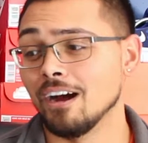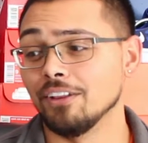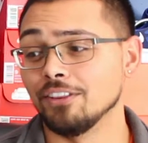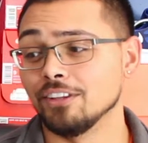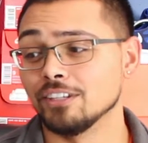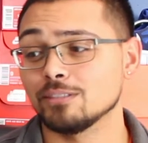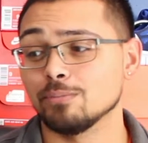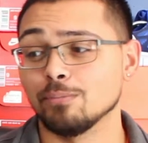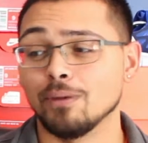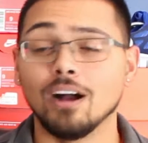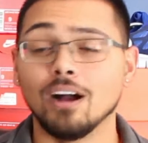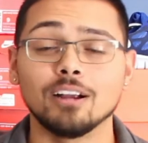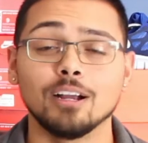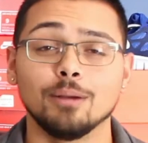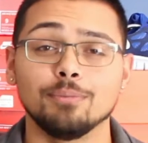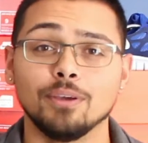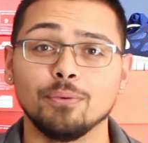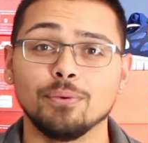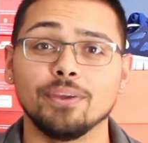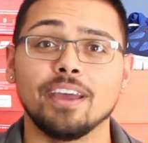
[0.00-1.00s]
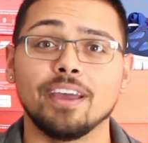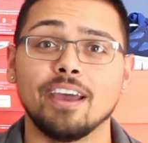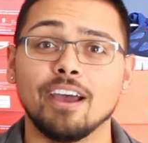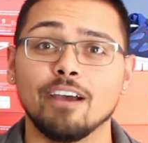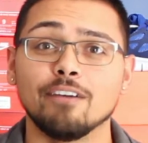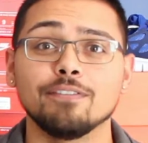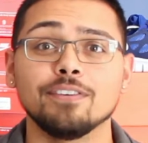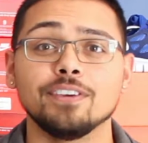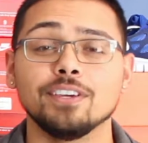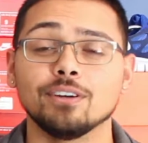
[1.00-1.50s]
This mock-up that we
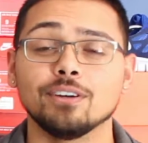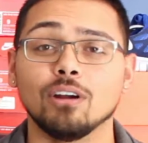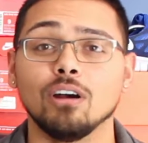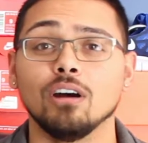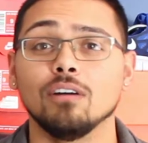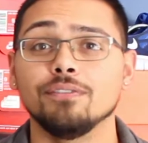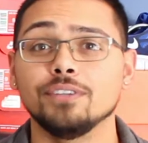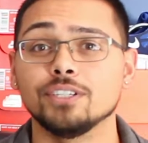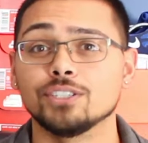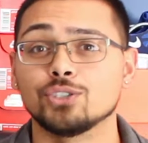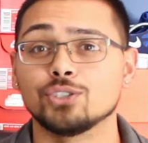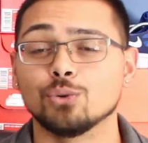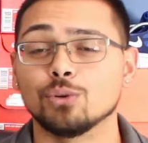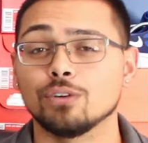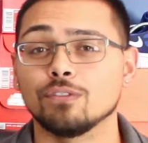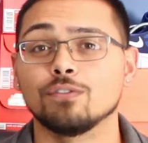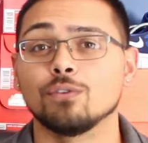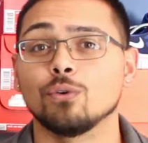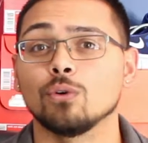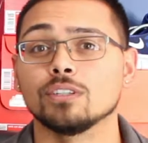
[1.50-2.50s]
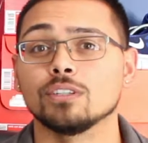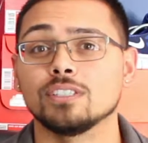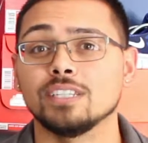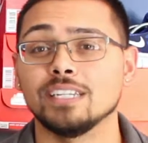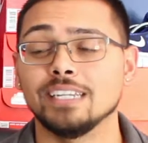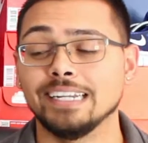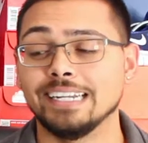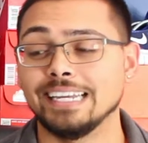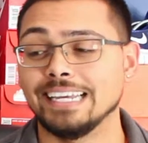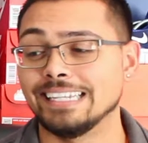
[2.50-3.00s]
have here of this Jordan
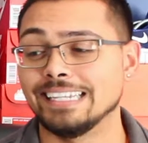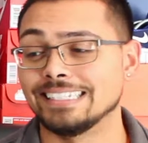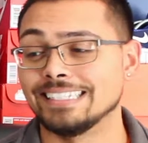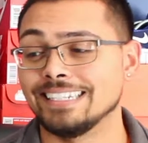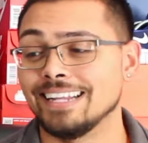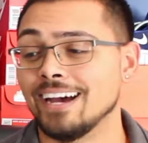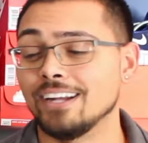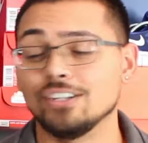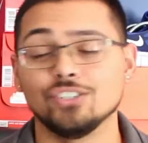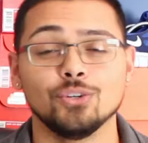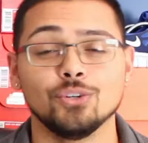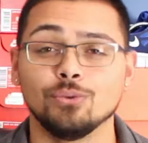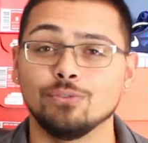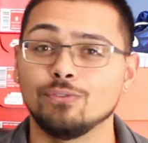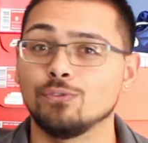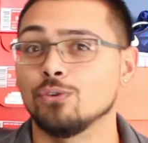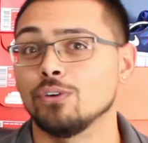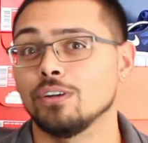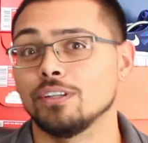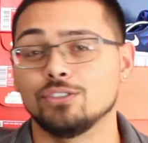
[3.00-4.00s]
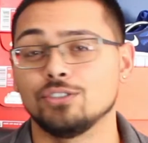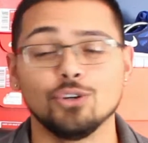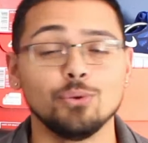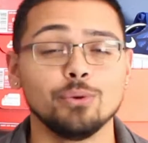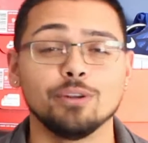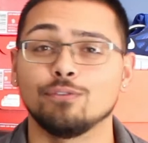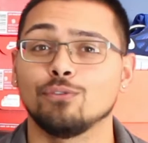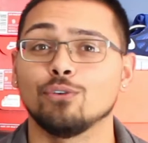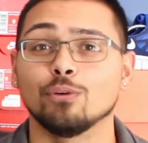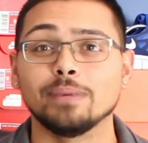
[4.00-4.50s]
14 is not doing
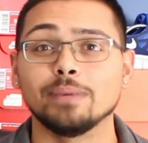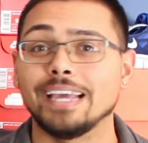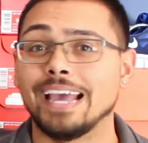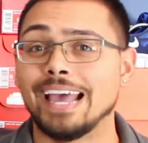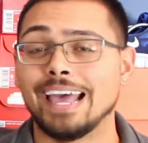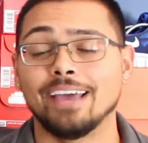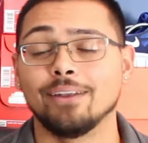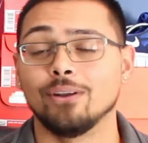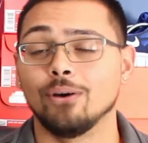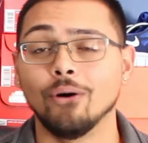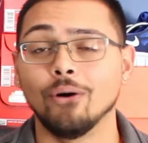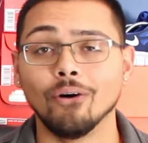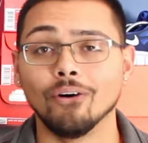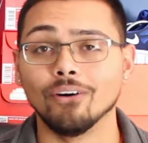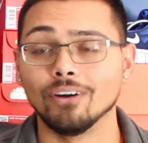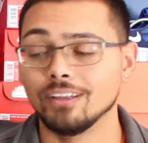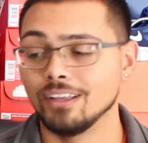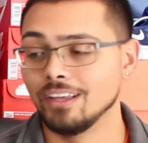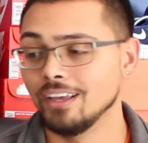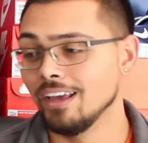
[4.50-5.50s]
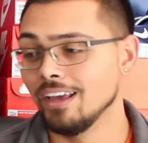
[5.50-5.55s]
it for me at all.